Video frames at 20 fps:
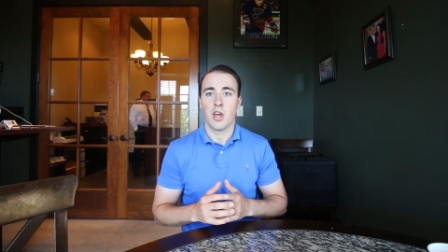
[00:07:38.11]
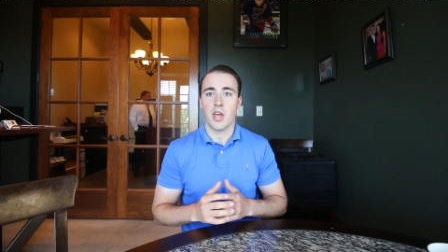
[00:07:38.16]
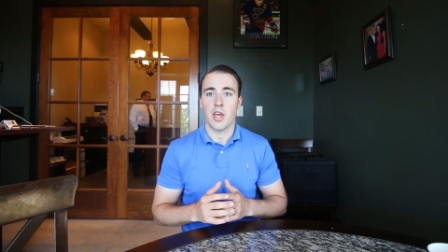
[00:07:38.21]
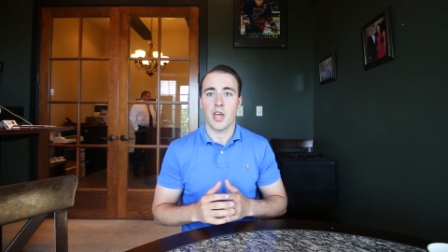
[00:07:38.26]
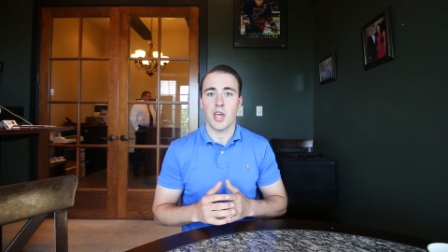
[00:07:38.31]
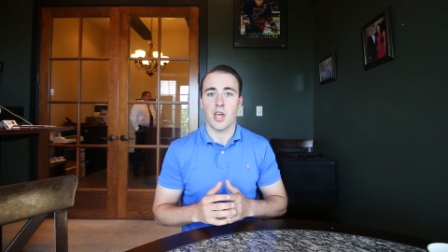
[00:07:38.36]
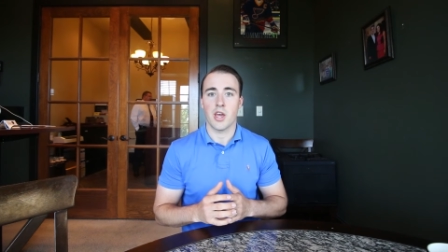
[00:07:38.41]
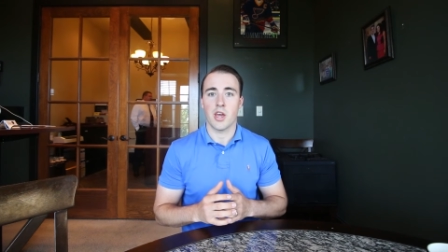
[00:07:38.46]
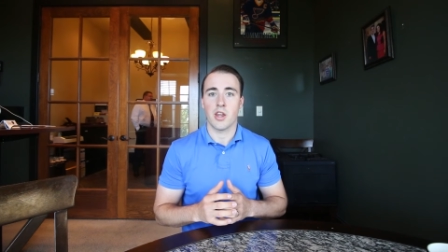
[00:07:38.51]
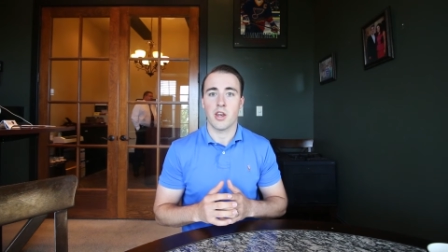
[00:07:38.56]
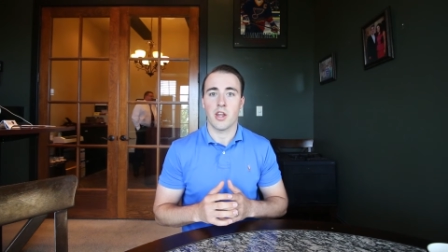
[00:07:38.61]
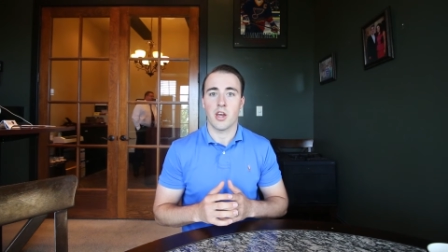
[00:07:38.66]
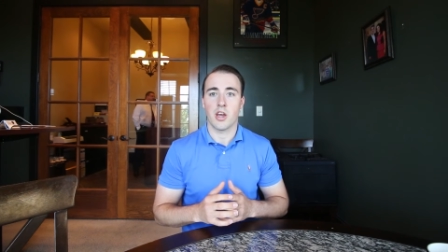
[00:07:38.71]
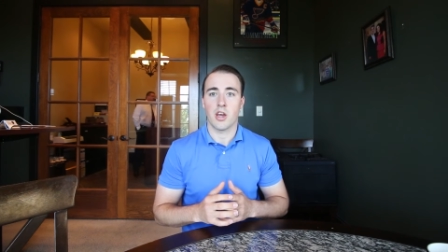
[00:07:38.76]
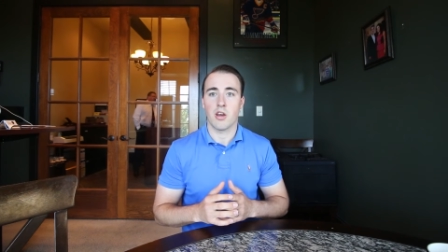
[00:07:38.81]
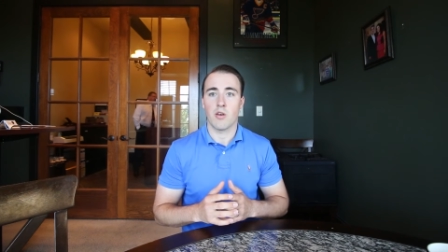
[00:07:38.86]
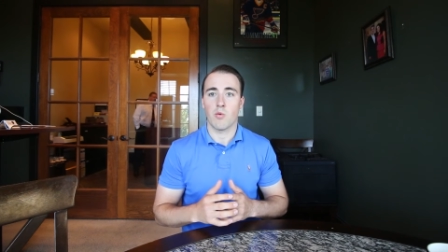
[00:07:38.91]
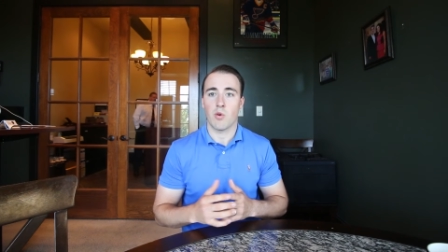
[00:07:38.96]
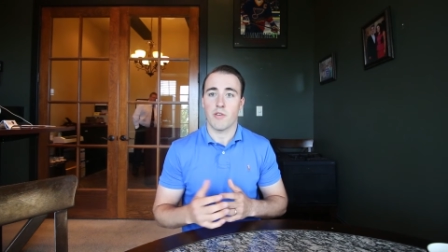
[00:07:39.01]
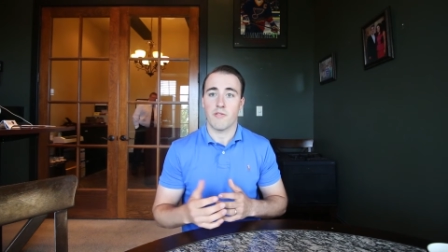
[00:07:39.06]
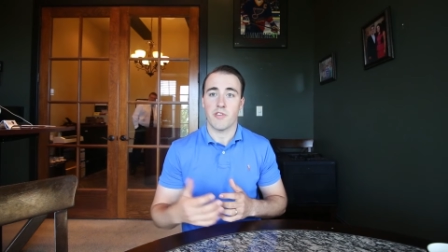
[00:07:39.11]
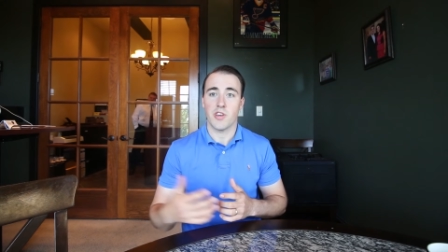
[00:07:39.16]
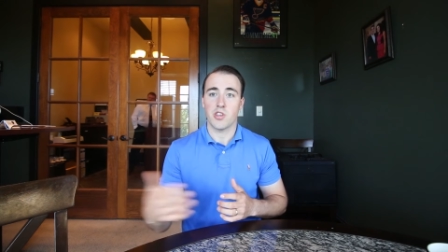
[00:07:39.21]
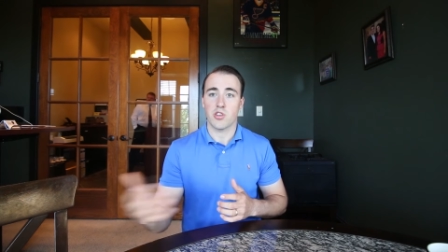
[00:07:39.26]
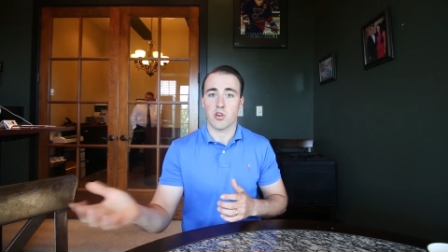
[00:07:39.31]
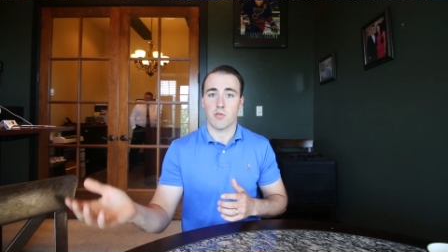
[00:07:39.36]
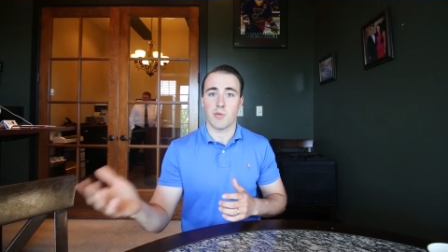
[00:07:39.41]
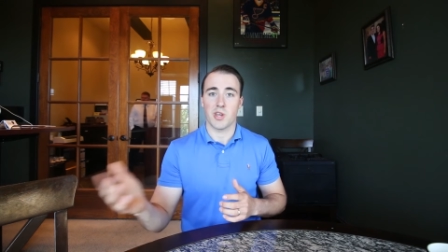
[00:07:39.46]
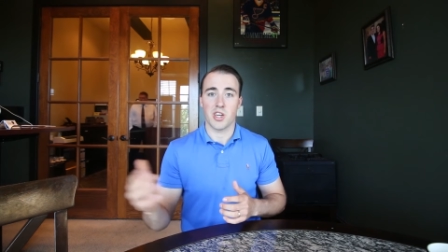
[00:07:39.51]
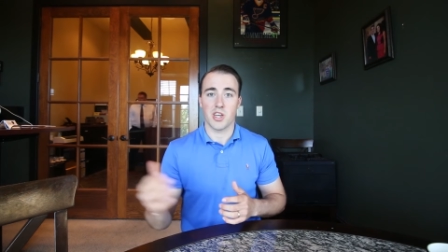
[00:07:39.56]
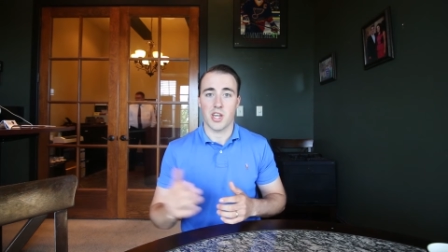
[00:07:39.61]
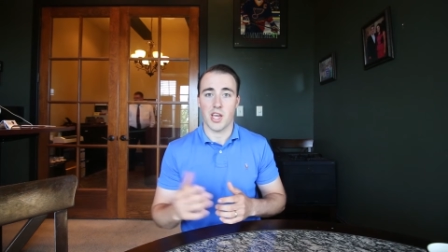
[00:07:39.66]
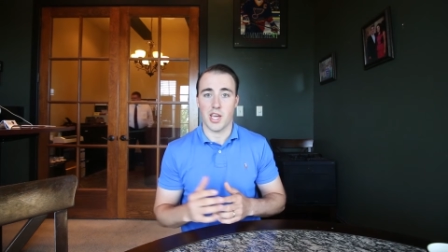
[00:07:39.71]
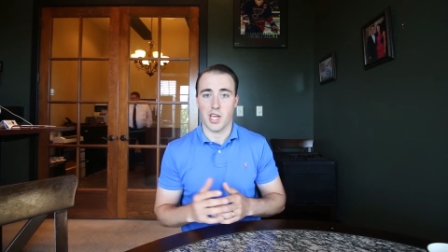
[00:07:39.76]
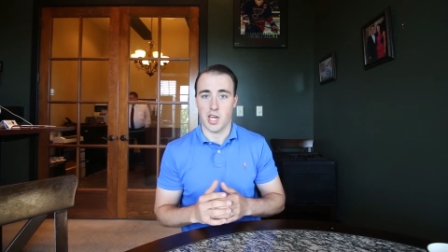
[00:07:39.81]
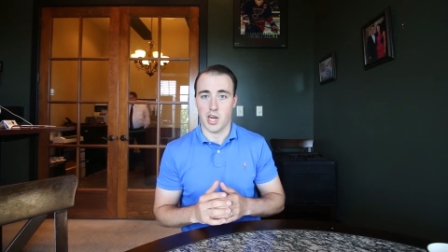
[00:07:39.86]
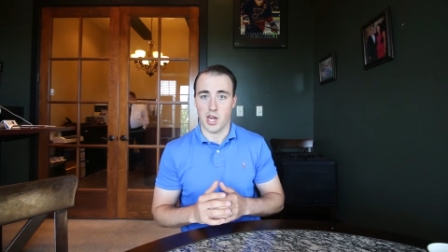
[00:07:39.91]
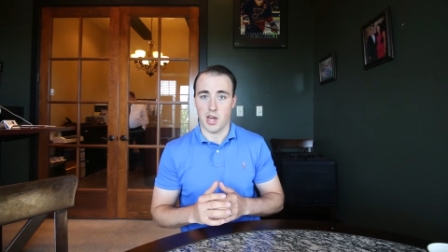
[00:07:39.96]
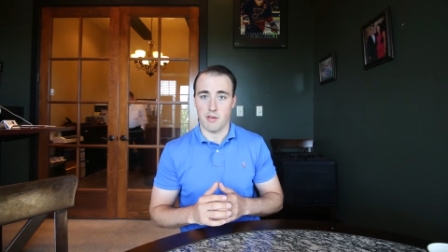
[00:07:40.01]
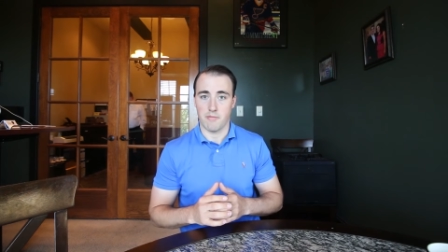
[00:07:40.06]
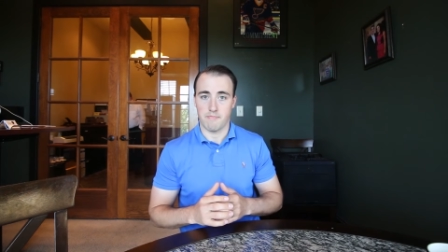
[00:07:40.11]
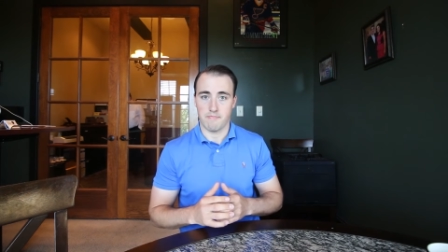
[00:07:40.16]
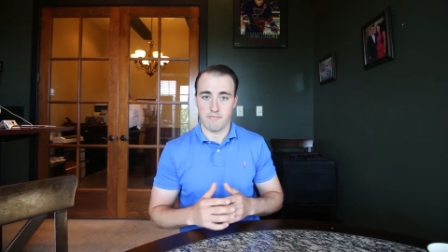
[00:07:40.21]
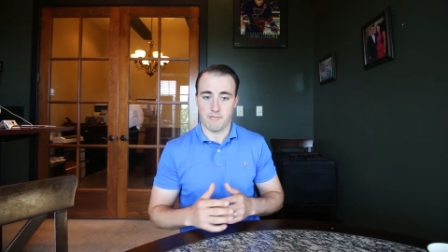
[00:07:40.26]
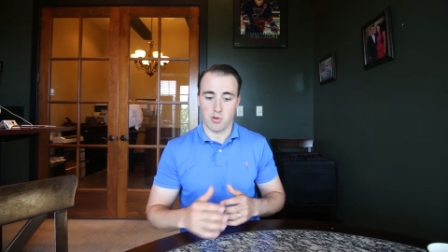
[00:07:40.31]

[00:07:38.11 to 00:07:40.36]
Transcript: and uh, what fees are being taken out.